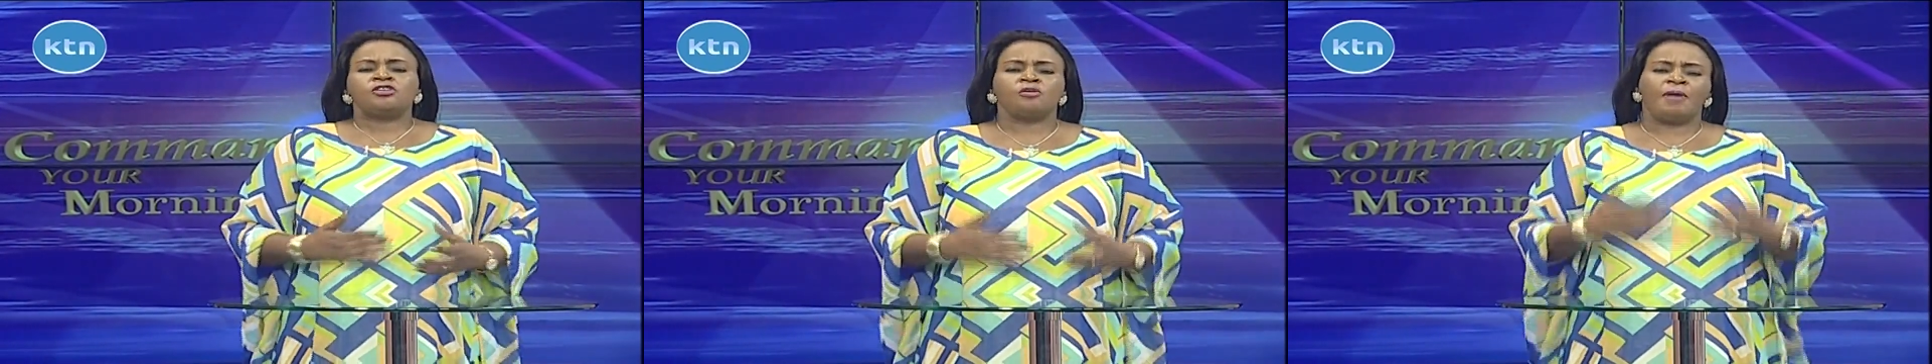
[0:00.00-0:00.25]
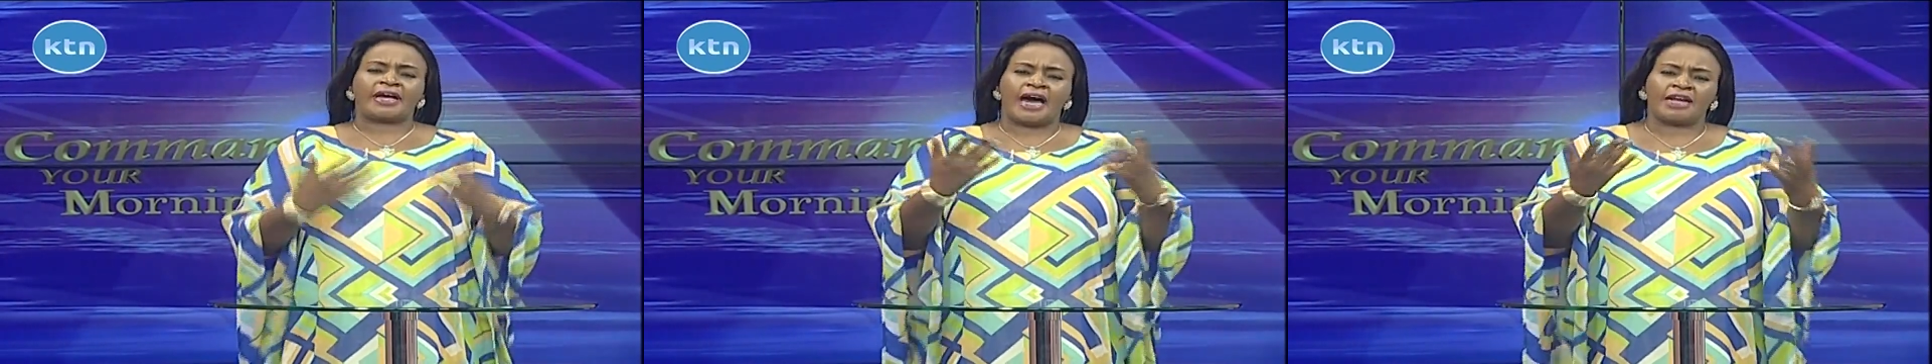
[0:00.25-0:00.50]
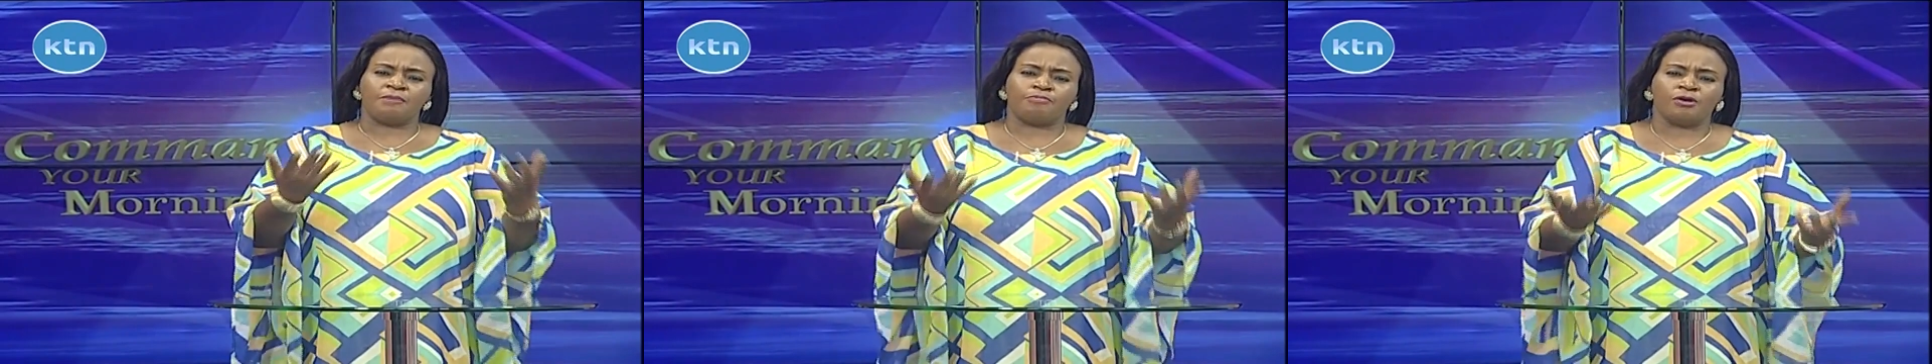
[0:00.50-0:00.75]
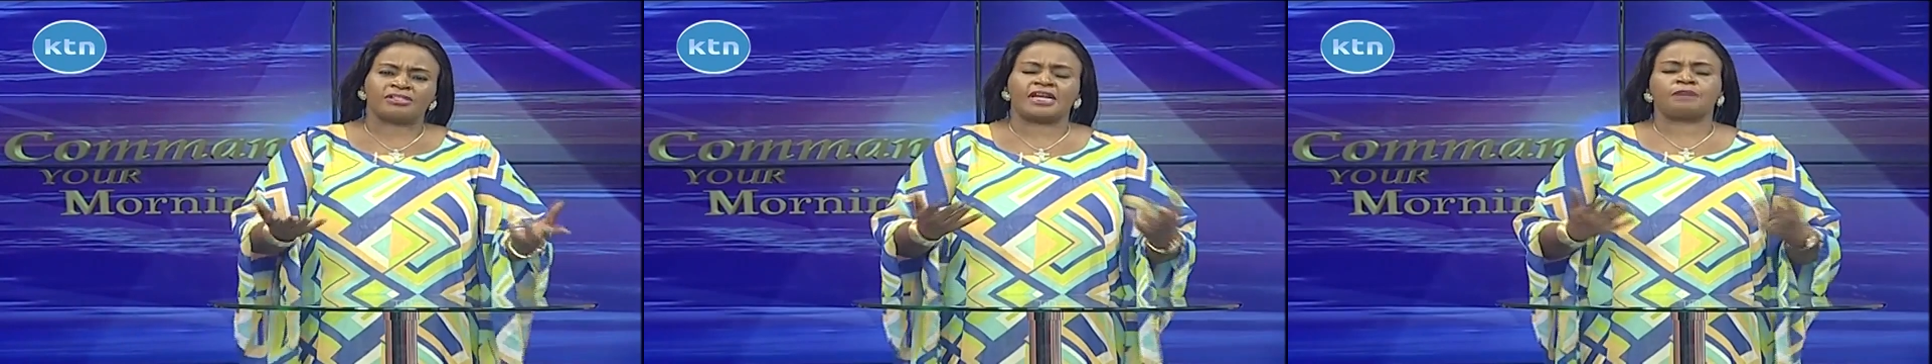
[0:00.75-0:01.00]
you may carry
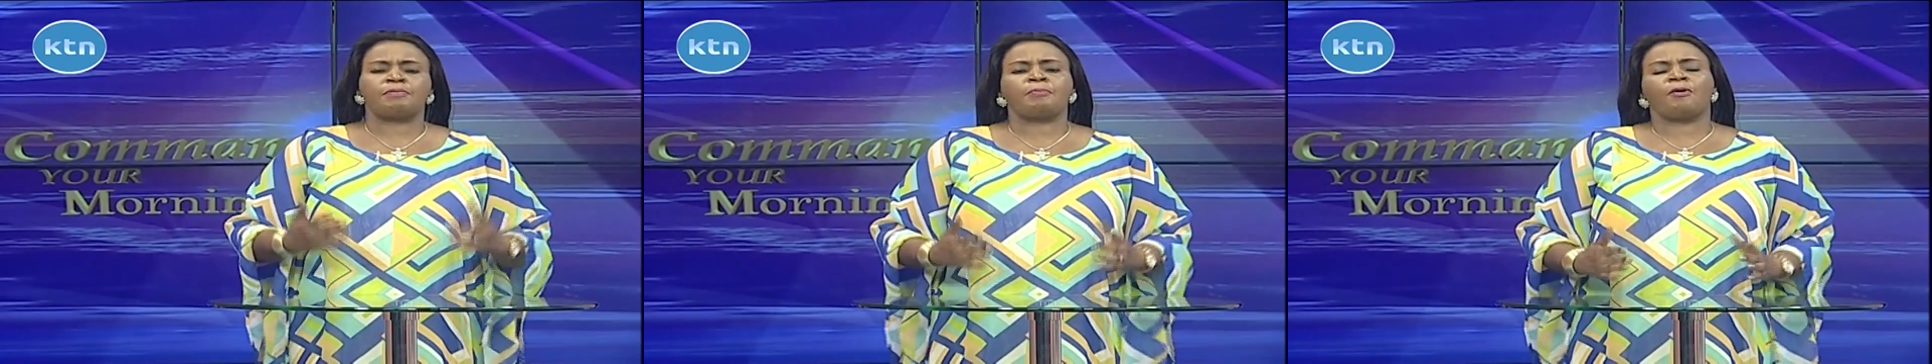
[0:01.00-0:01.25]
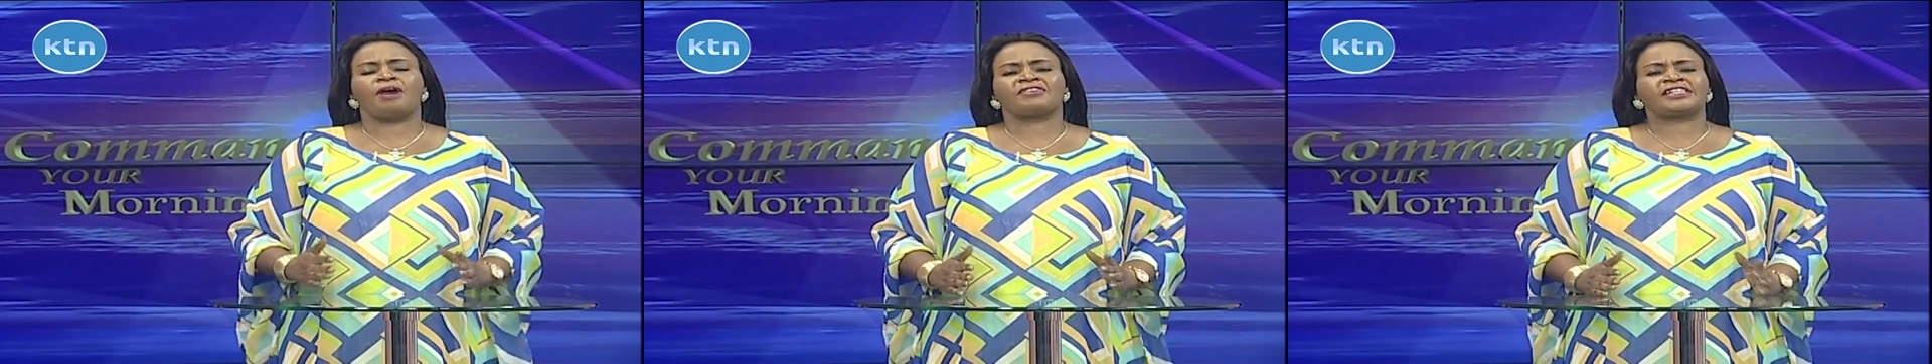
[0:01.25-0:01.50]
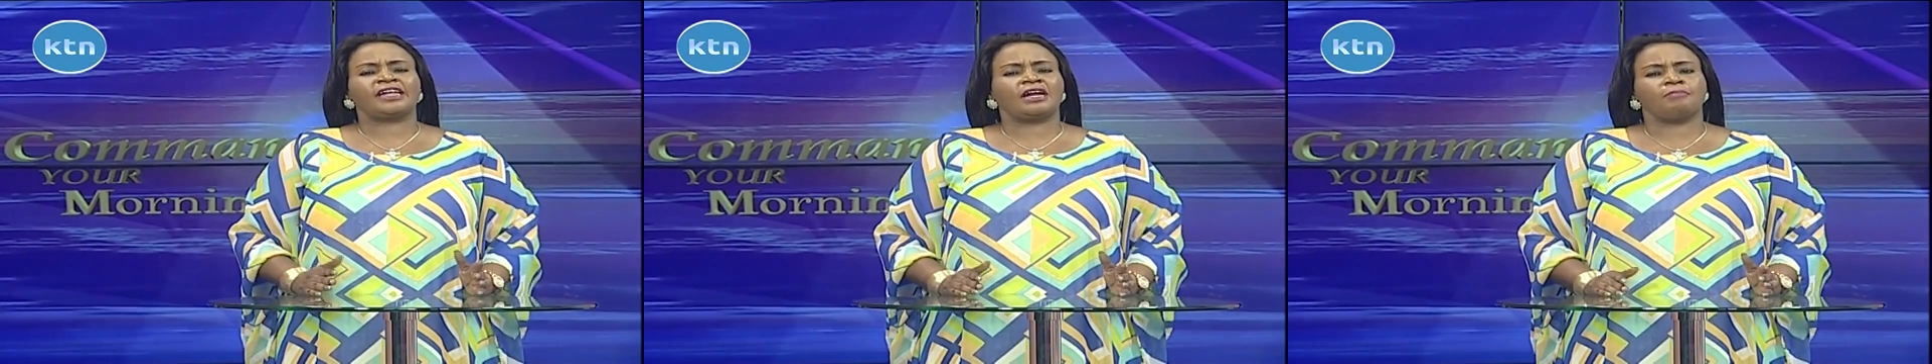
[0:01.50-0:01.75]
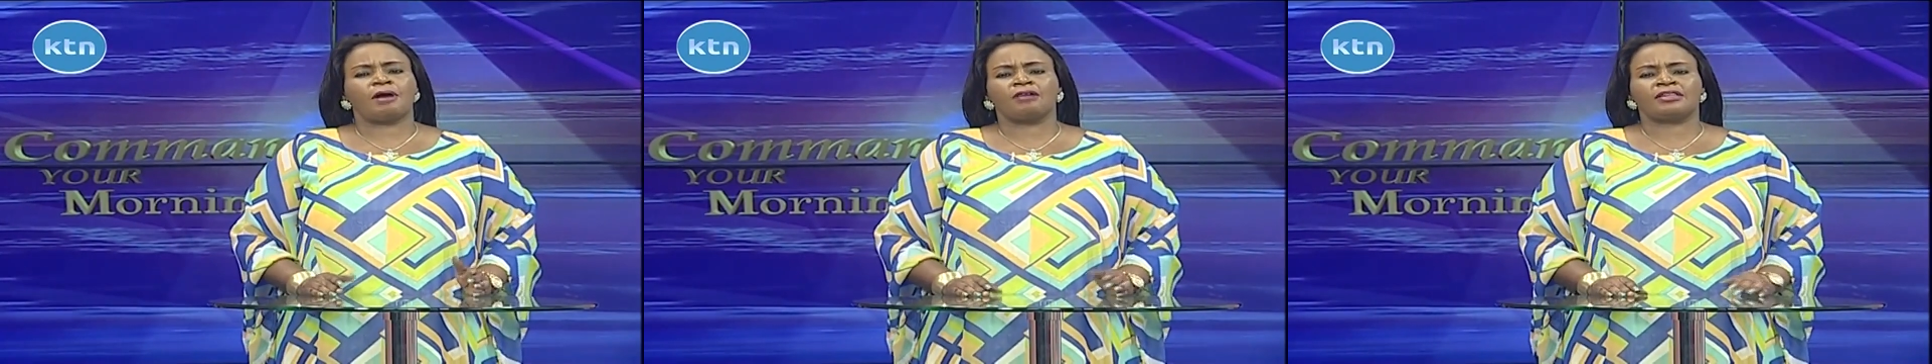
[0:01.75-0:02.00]
books that people have
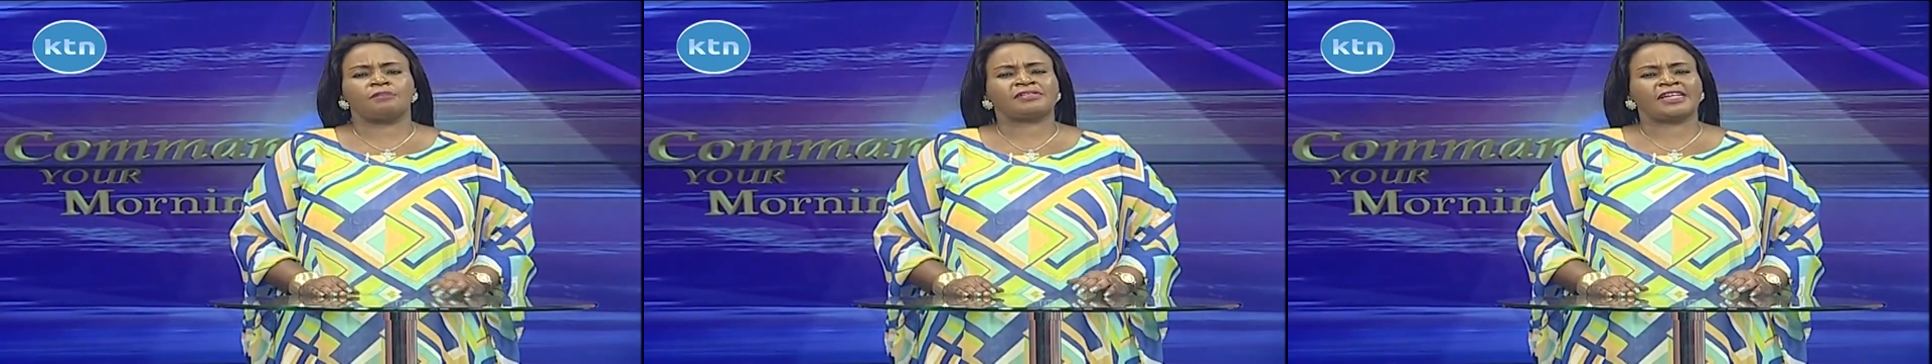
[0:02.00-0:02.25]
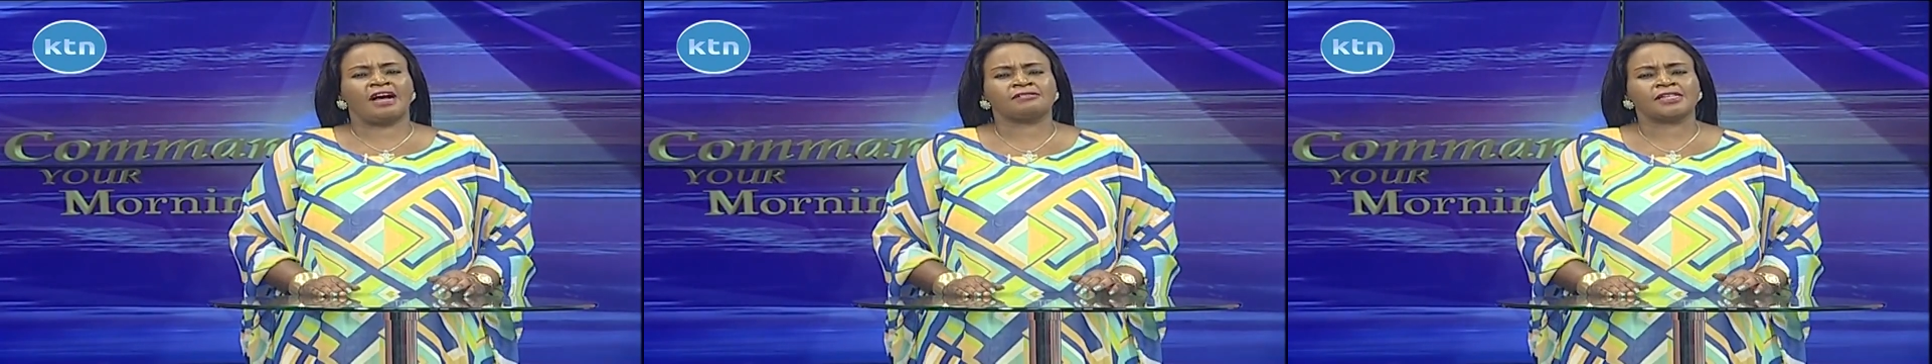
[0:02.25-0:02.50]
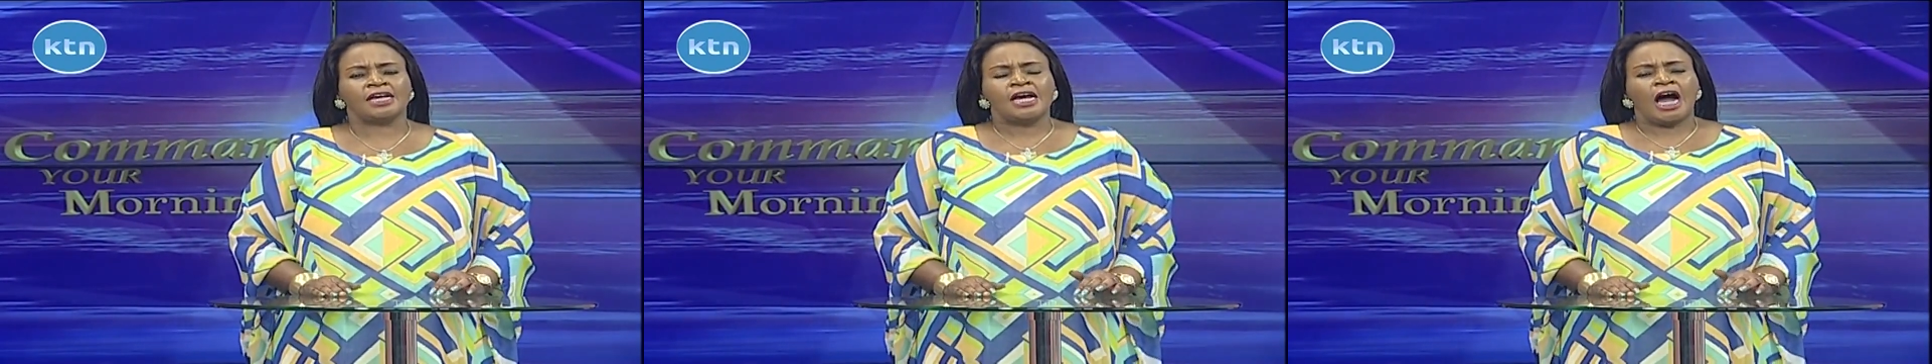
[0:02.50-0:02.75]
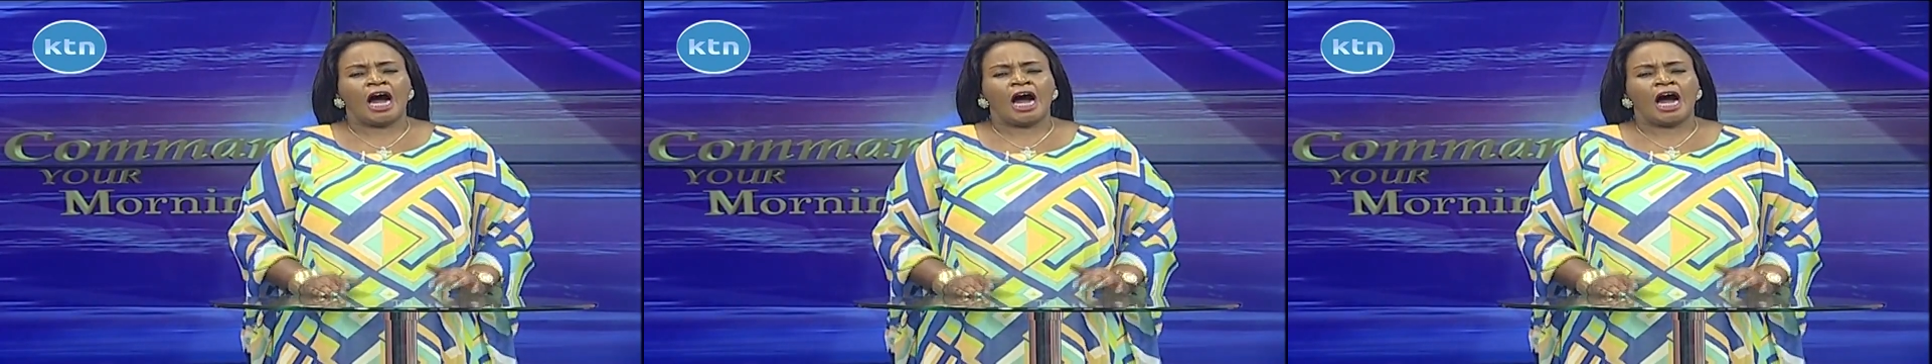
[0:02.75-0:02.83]
written about themselves,